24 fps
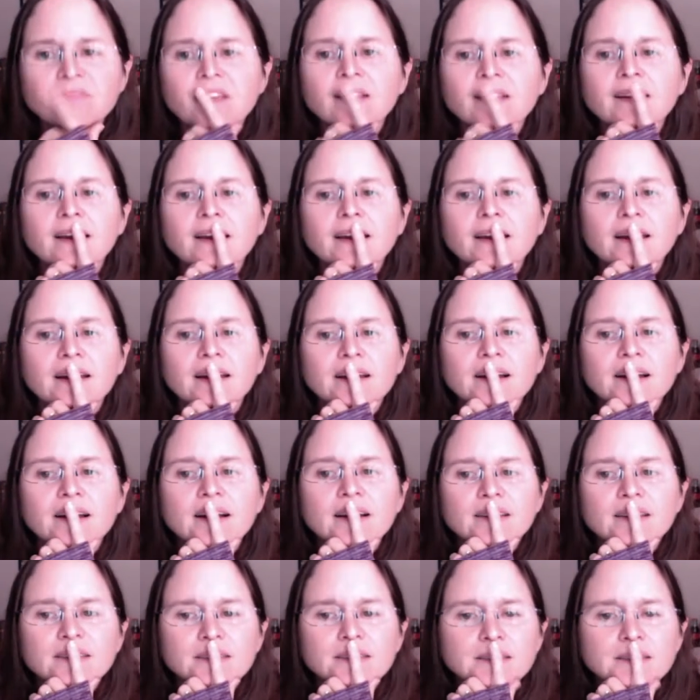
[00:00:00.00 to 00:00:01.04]

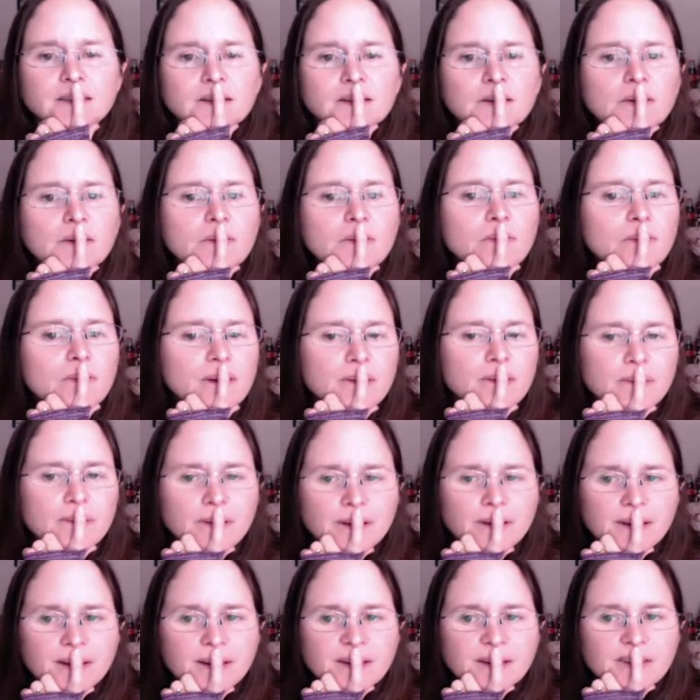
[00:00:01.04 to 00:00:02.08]
And we
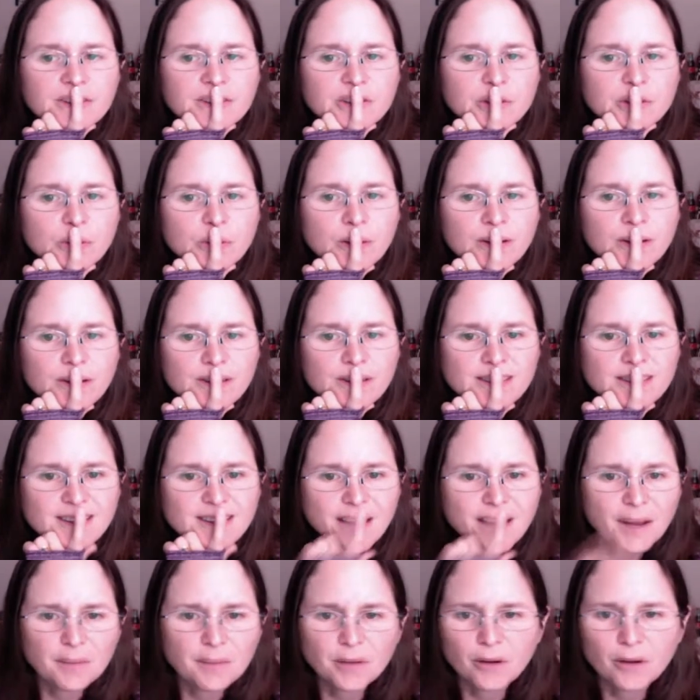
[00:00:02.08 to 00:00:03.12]
really enjoyed our
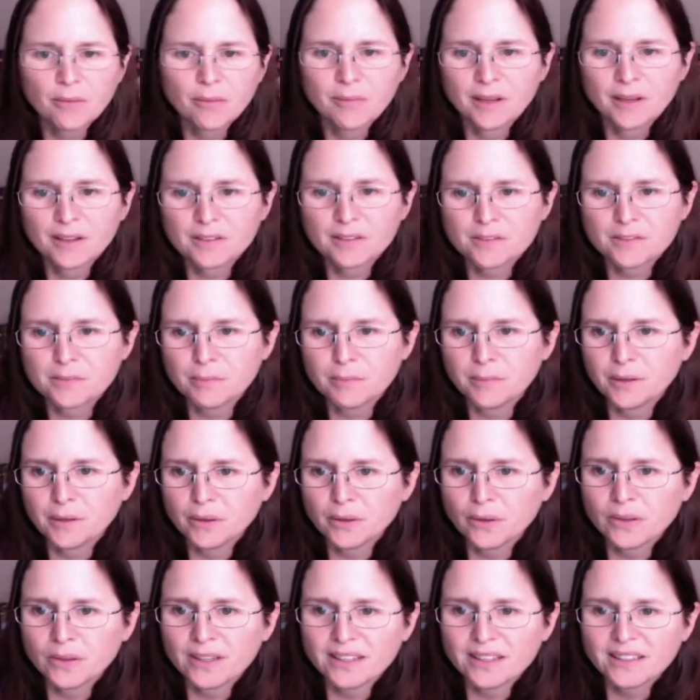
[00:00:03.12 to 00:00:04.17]
time here. Mingus
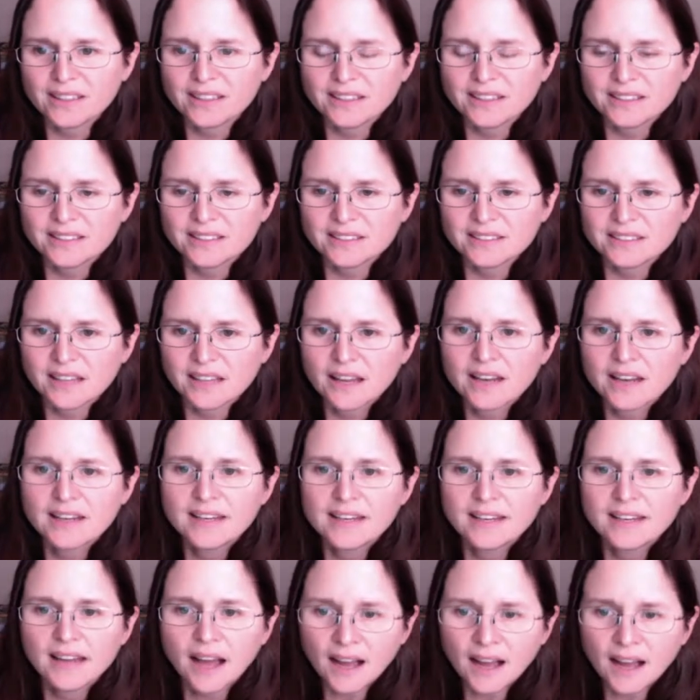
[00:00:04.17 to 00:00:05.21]
Mill is
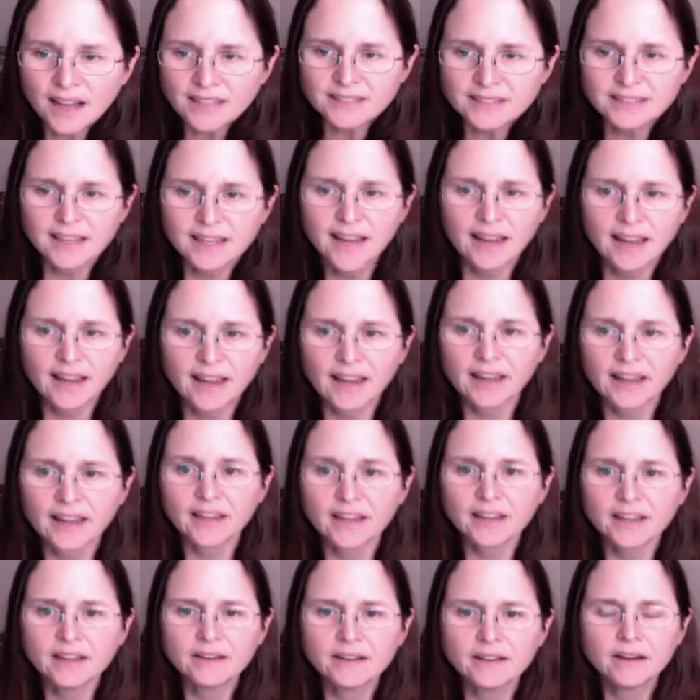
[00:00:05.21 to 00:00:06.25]
not
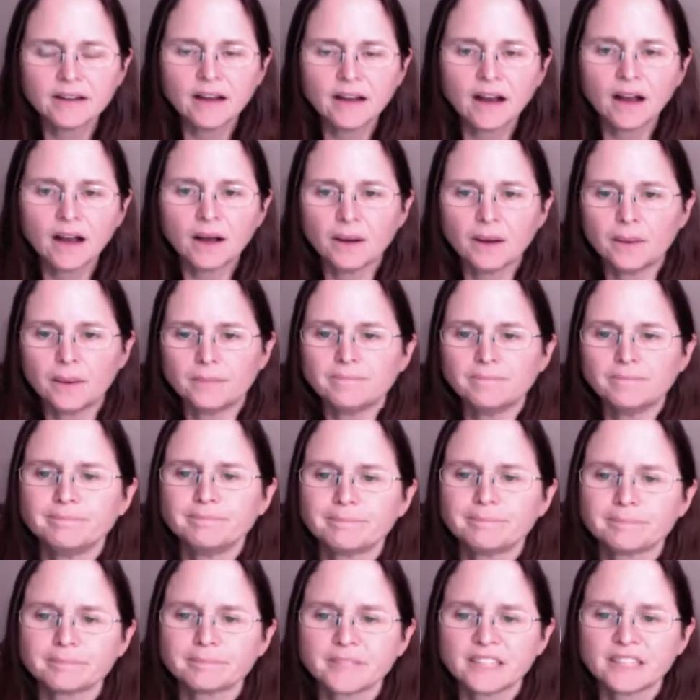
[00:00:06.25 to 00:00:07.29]
it's
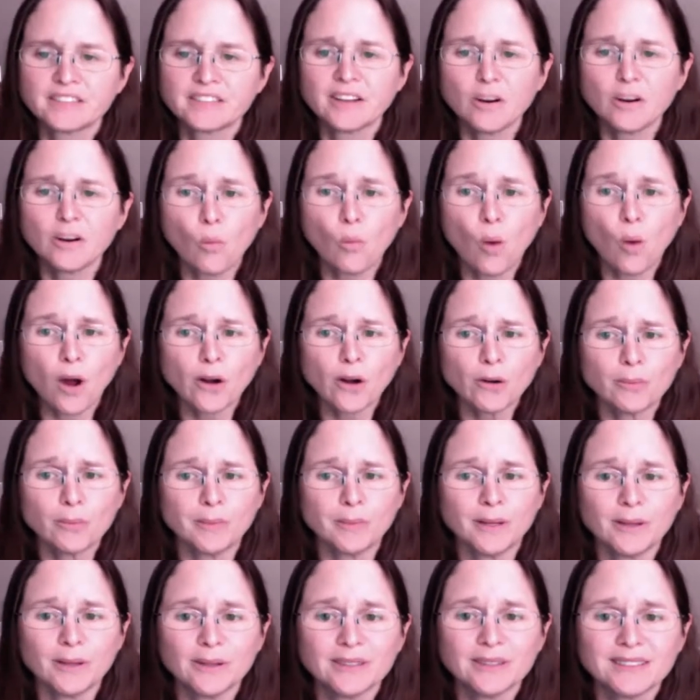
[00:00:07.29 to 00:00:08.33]
not a water
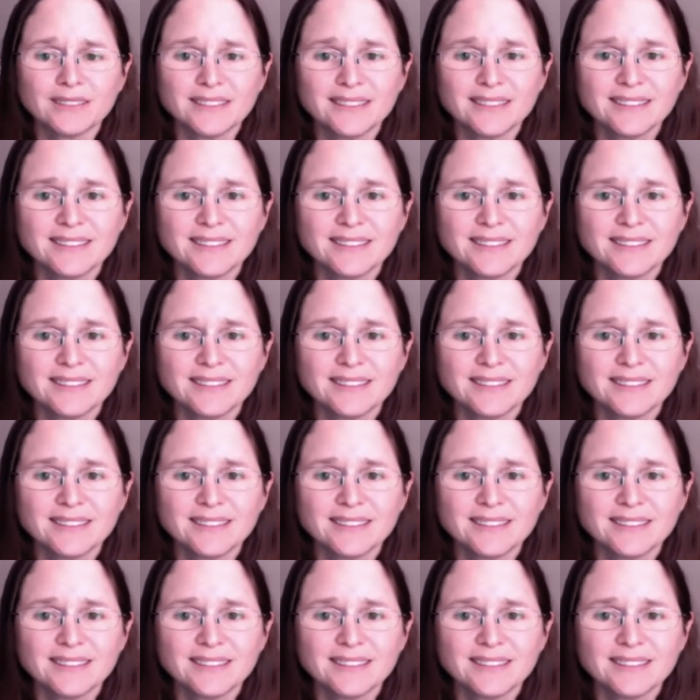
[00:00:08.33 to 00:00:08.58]
mill.